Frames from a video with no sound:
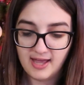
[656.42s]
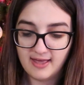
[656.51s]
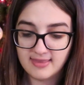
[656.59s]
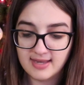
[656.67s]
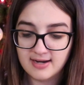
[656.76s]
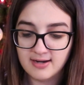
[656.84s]

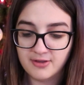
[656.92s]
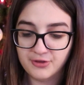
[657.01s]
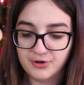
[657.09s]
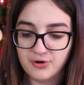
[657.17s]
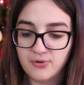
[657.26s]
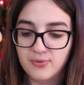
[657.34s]
And then
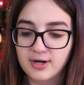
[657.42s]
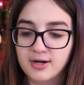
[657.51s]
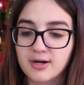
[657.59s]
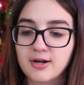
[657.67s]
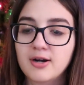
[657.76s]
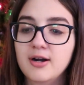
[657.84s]
another
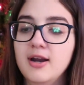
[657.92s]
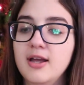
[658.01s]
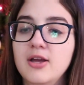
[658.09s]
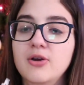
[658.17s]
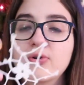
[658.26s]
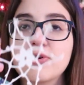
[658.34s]
coworker
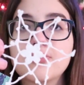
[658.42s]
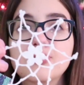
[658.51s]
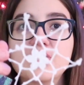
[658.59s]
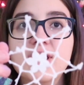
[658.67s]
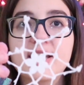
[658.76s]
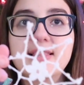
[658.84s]

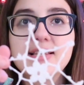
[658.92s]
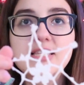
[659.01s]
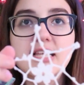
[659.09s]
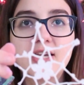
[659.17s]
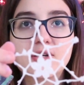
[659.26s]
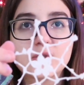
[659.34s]
crocheted
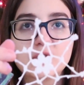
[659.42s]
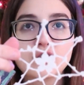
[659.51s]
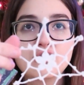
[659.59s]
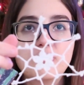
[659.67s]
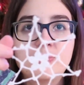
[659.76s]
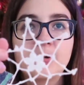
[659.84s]
this like
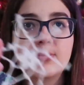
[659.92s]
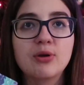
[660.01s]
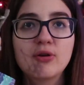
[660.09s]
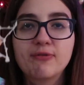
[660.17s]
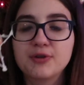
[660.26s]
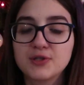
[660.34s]
super
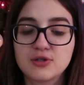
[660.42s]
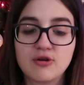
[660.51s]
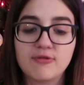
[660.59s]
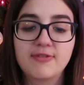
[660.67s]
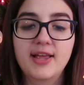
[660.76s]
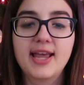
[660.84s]
beautiful
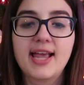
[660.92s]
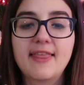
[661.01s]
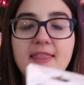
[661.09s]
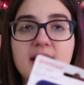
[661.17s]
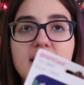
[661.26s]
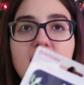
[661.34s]
snowflake
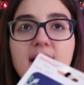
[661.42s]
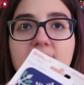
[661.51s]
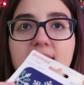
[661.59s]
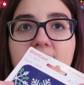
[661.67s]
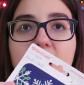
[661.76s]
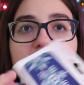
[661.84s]
and then got
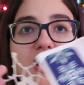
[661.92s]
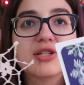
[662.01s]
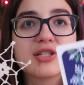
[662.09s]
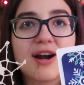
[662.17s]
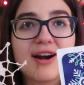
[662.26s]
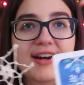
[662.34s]
a
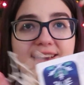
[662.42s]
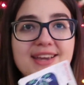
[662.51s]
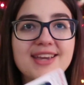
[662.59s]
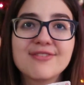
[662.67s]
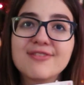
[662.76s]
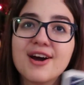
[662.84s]

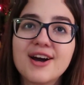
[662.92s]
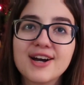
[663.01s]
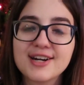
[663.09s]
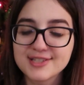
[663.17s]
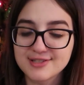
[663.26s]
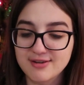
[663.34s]
Target gift
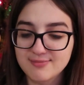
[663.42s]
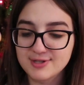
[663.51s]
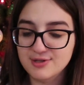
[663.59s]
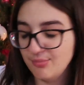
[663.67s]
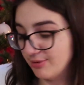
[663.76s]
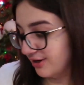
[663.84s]
card, so I'm
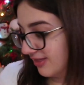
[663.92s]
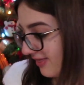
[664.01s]
super